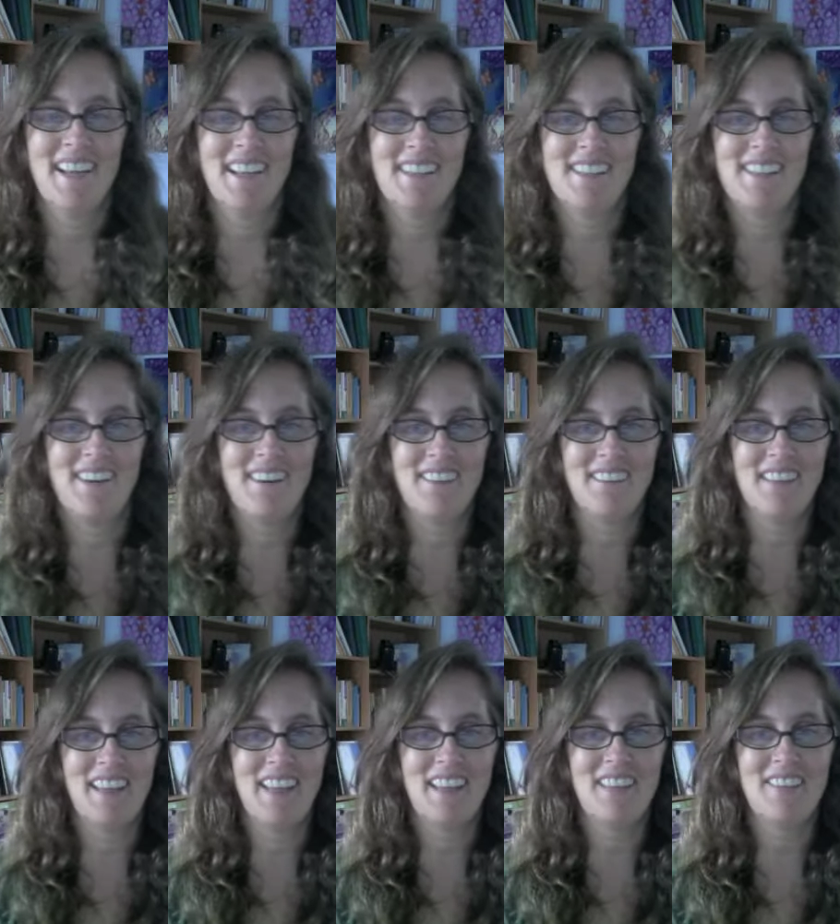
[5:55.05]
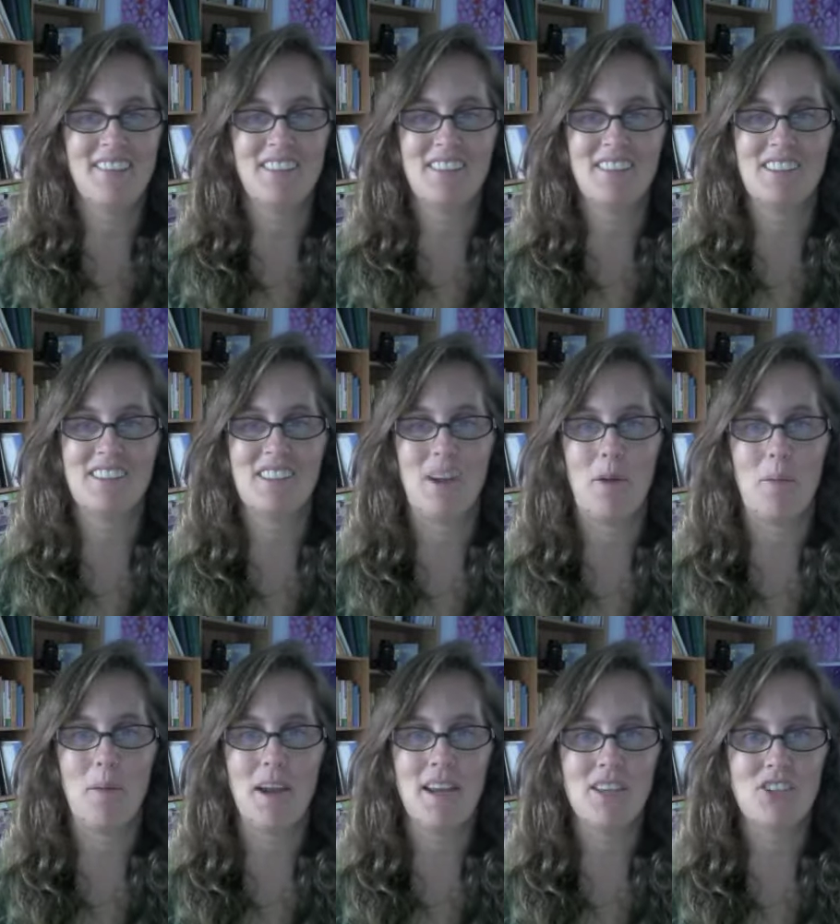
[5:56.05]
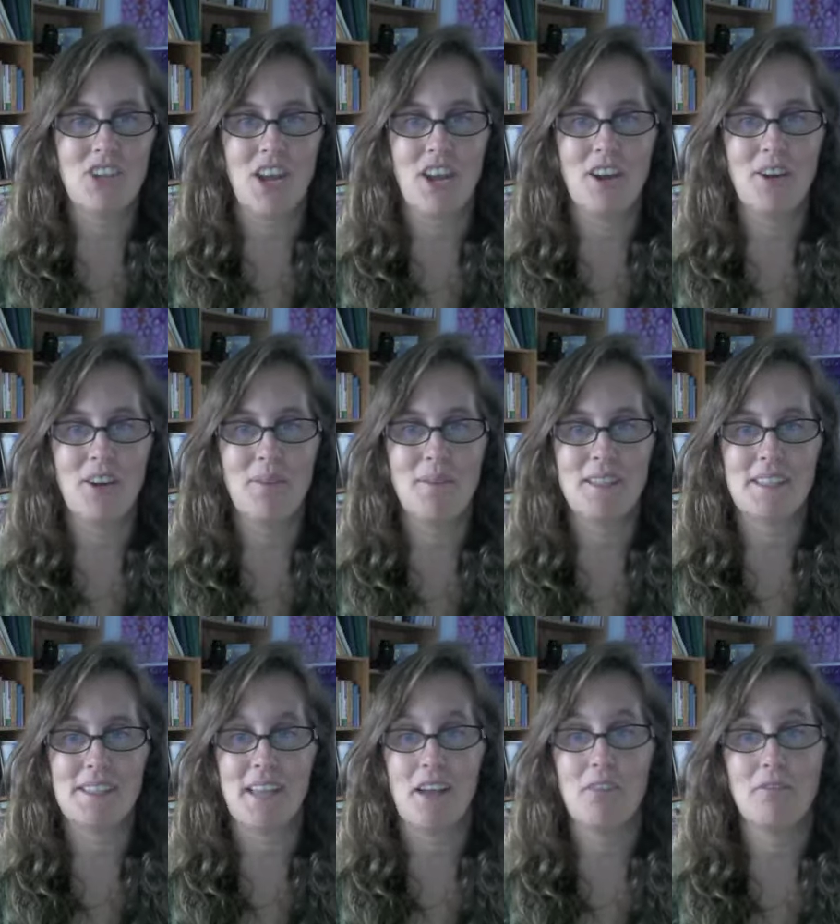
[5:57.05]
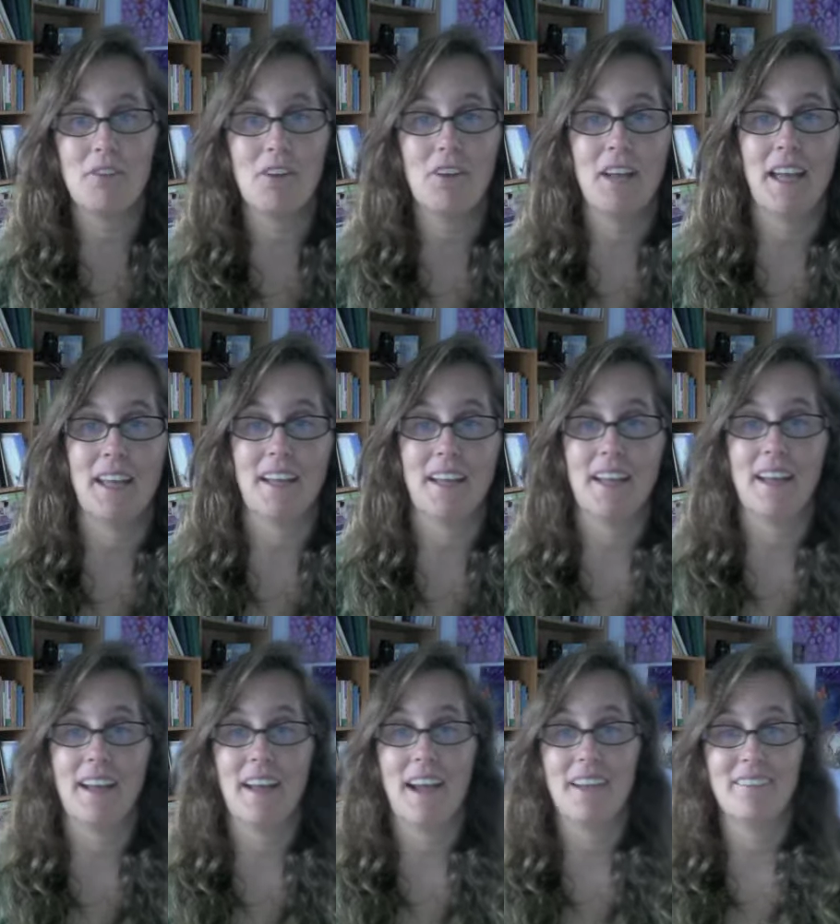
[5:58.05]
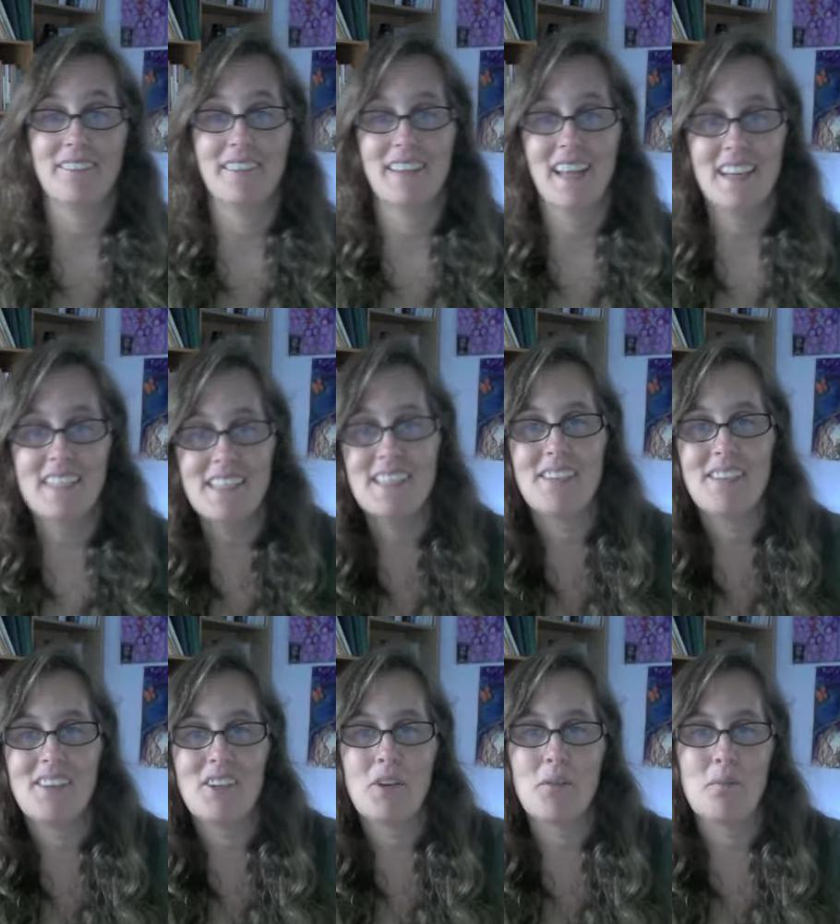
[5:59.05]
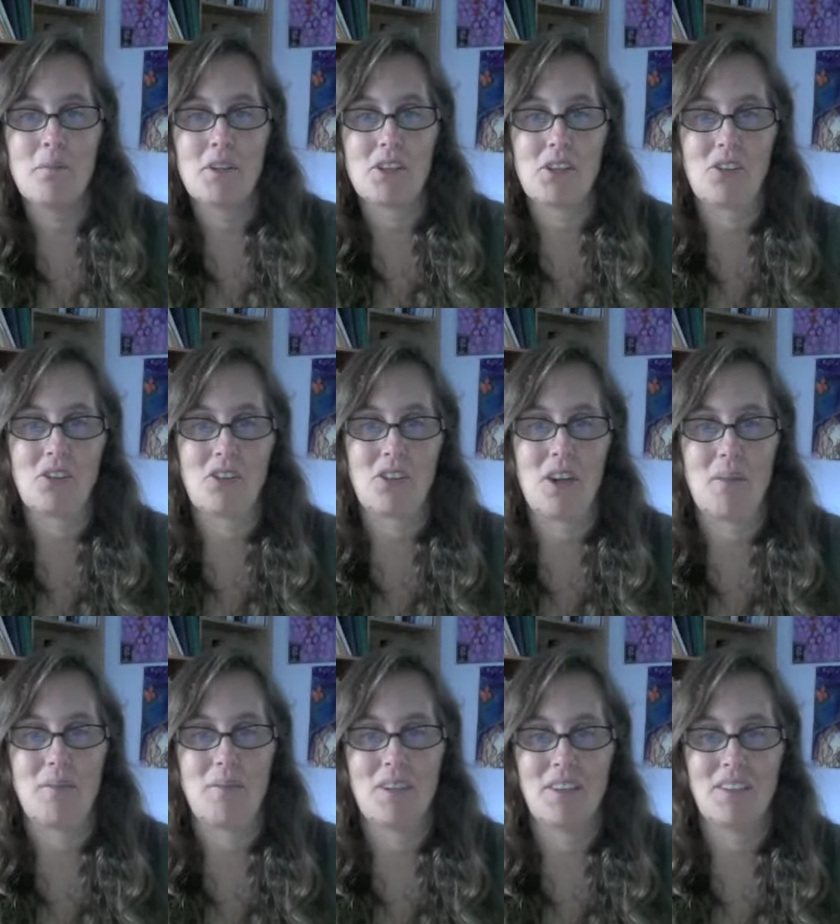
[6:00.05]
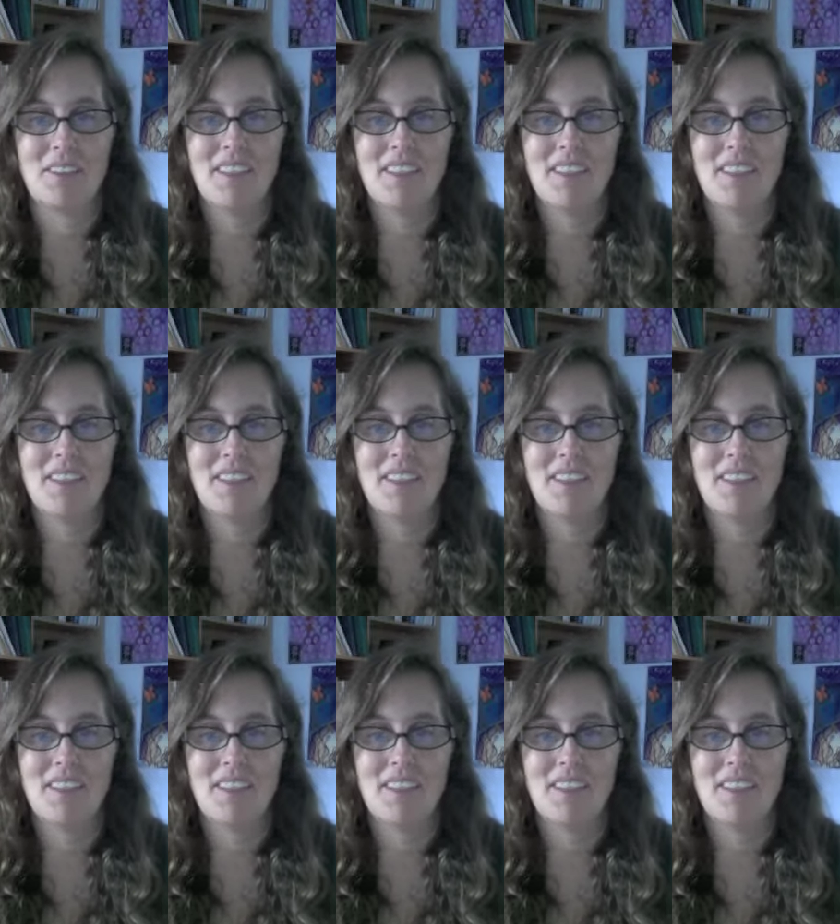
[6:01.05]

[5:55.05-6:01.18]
So thank you so much. I hope this is helpful, and I'd like to see what your preschoolers are up to.